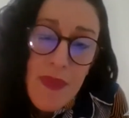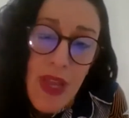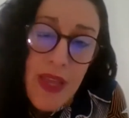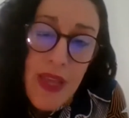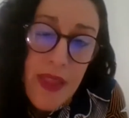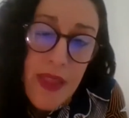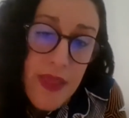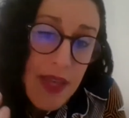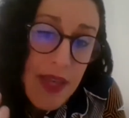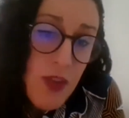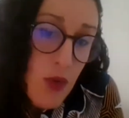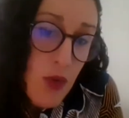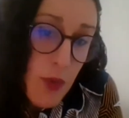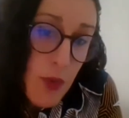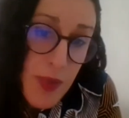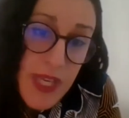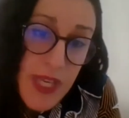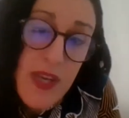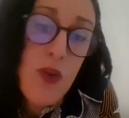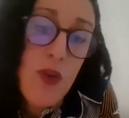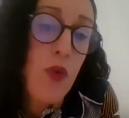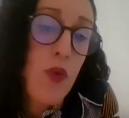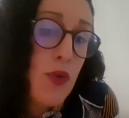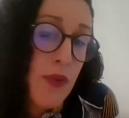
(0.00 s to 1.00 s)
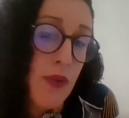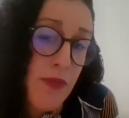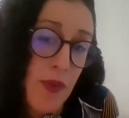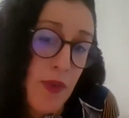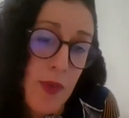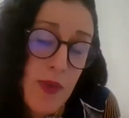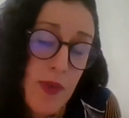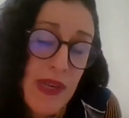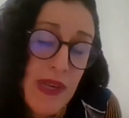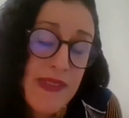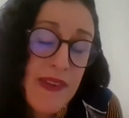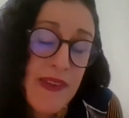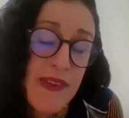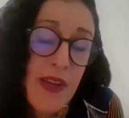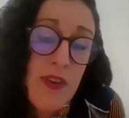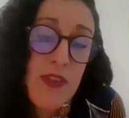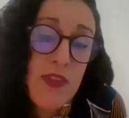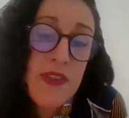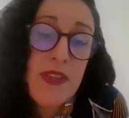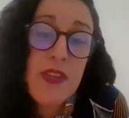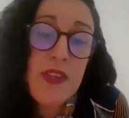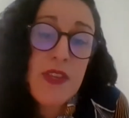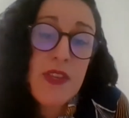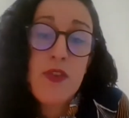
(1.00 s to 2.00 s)
the European Court of Human Rights in
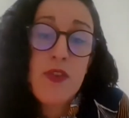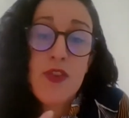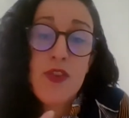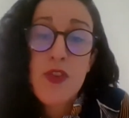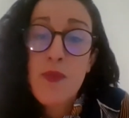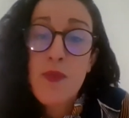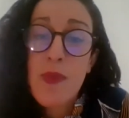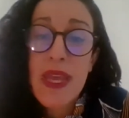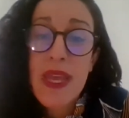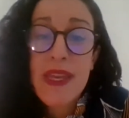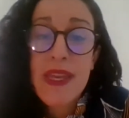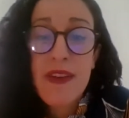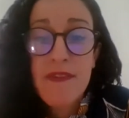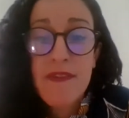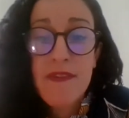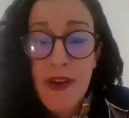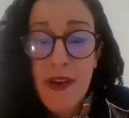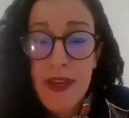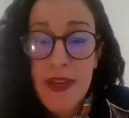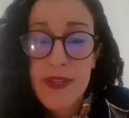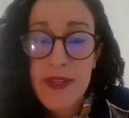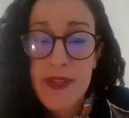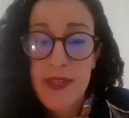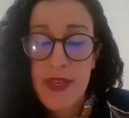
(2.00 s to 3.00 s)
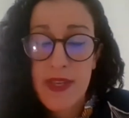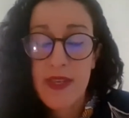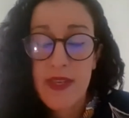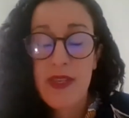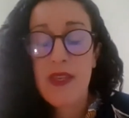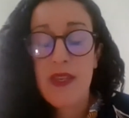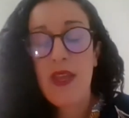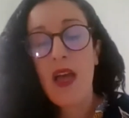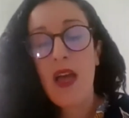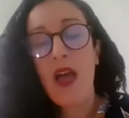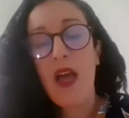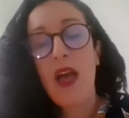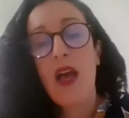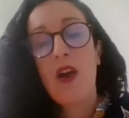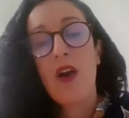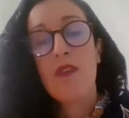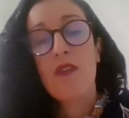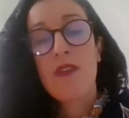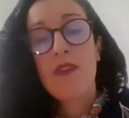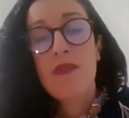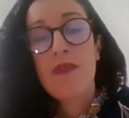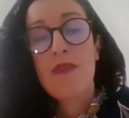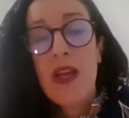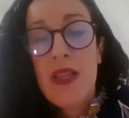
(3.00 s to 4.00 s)
Agostinho to make a finding
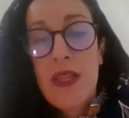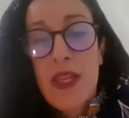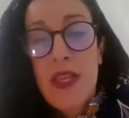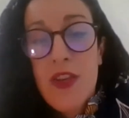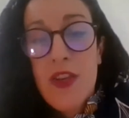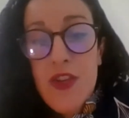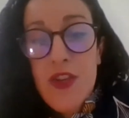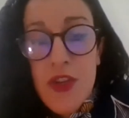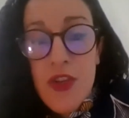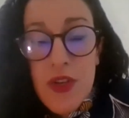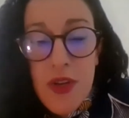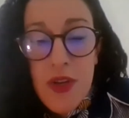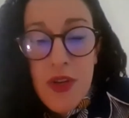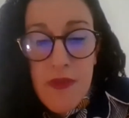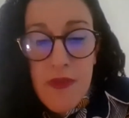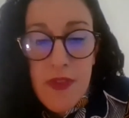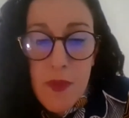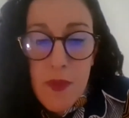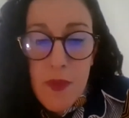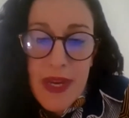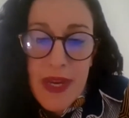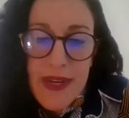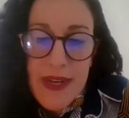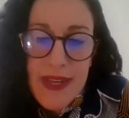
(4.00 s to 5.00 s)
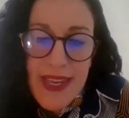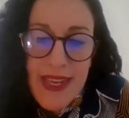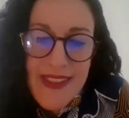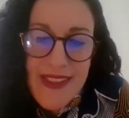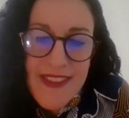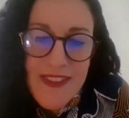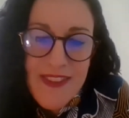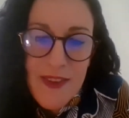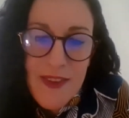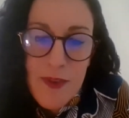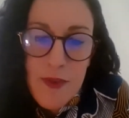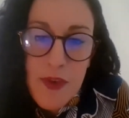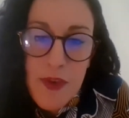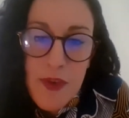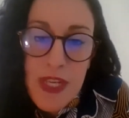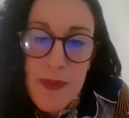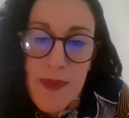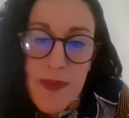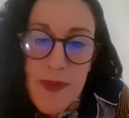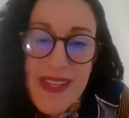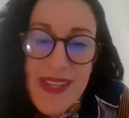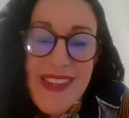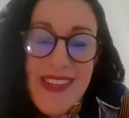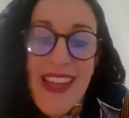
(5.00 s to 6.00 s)
of a violation of the right against ill
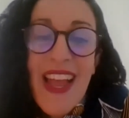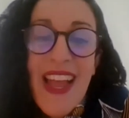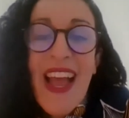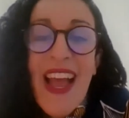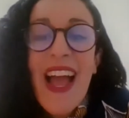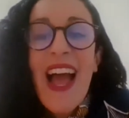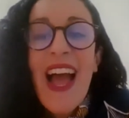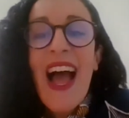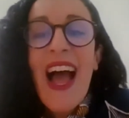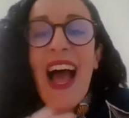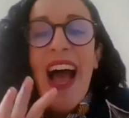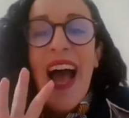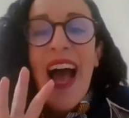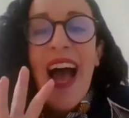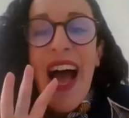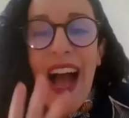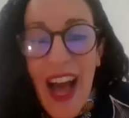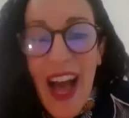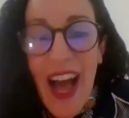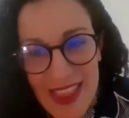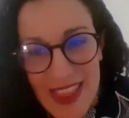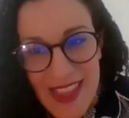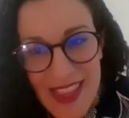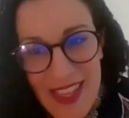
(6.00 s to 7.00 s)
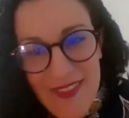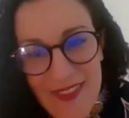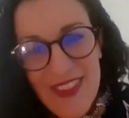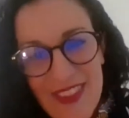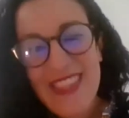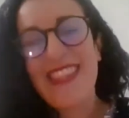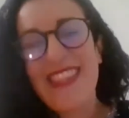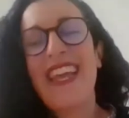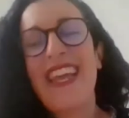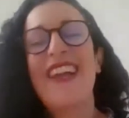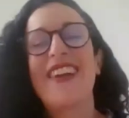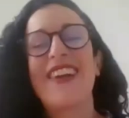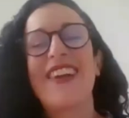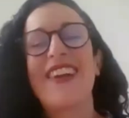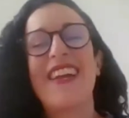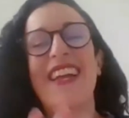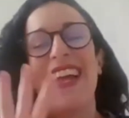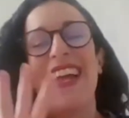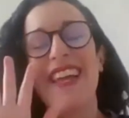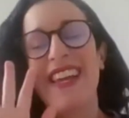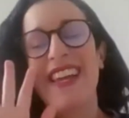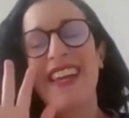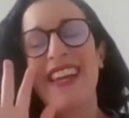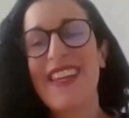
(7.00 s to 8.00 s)
treatment. I'll leave it there
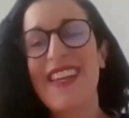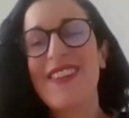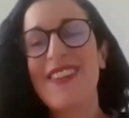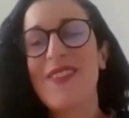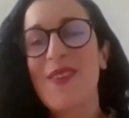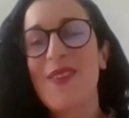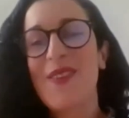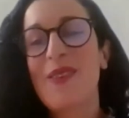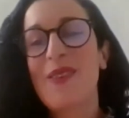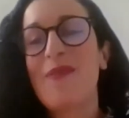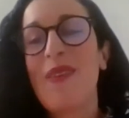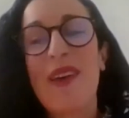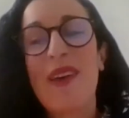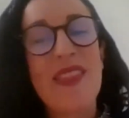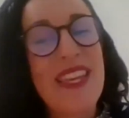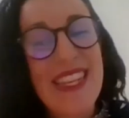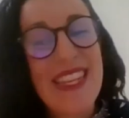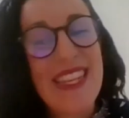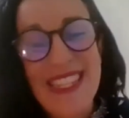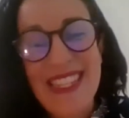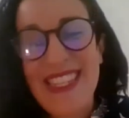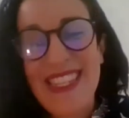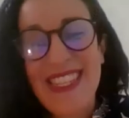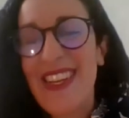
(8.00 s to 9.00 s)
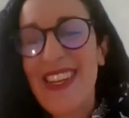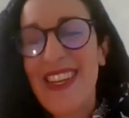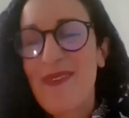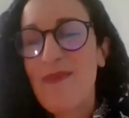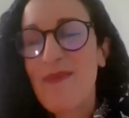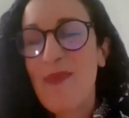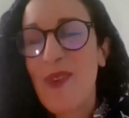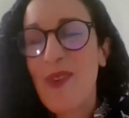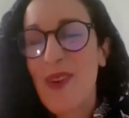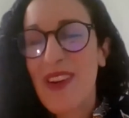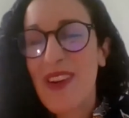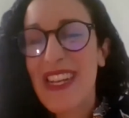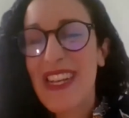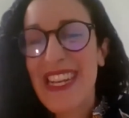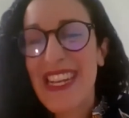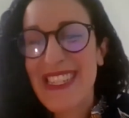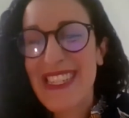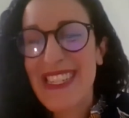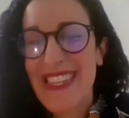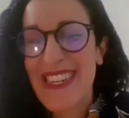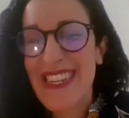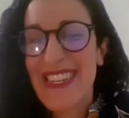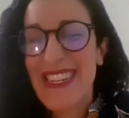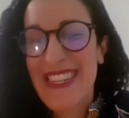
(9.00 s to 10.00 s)
and I can talk about this more
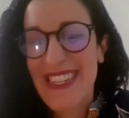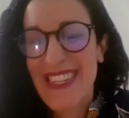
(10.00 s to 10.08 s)
later.